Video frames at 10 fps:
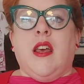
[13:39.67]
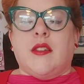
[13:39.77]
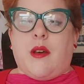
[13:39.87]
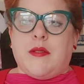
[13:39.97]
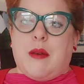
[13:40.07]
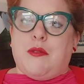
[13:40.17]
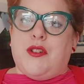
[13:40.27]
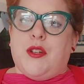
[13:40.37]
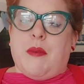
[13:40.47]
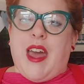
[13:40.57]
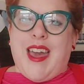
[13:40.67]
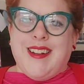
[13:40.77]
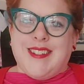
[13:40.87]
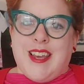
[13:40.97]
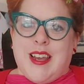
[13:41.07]
So I was able to do my
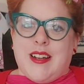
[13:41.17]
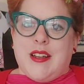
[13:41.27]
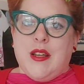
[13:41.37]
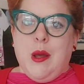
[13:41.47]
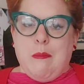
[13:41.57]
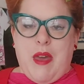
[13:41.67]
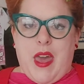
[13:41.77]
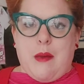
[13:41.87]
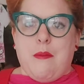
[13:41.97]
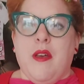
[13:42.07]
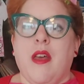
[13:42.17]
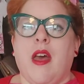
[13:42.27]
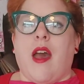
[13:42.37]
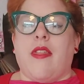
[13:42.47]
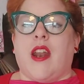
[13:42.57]
18 bib,
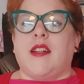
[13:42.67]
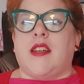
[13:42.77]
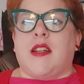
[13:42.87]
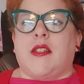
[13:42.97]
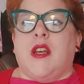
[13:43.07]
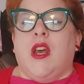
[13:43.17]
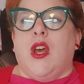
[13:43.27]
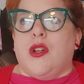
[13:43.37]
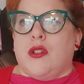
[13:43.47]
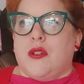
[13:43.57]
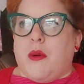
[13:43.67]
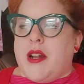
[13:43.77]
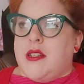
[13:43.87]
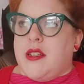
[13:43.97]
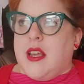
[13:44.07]
and then I did
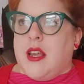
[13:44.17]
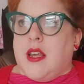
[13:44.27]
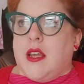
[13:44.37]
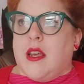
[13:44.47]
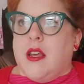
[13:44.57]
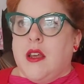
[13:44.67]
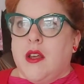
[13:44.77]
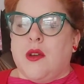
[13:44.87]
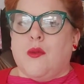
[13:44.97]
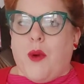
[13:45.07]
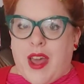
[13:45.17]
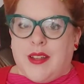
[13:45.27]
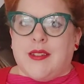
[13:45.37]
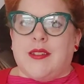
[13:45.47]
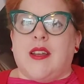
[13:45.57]
22
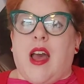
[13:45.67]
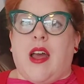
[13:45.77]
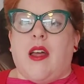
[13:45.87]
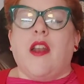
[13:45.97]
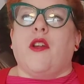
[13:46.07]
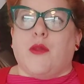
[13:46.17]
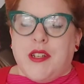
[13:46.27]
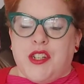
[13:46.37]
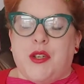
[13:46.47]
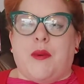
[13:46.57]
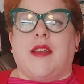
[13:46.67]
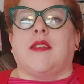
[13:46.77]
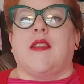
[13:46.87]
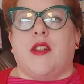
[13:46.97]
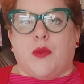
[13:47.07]
waist and
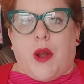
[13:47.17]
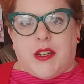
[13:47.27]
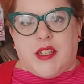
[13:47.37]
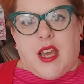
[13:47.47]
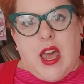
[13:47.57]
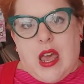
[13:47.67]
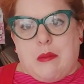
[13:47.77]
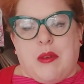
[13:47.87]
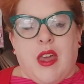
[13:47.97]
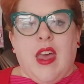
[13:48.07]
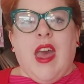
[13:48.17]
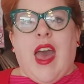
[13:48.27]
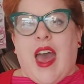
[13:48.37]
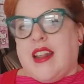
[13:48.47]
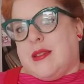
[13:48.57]
then 20 hip,
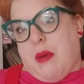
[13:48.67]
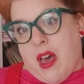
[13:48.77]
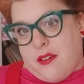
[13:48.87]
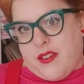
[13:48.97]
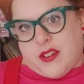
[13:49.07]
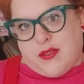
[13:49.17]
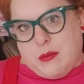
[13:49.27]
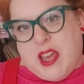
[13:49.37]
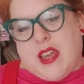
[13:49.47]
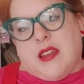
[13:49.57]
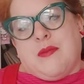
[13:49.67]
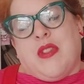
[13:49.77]
and it's perfect for me.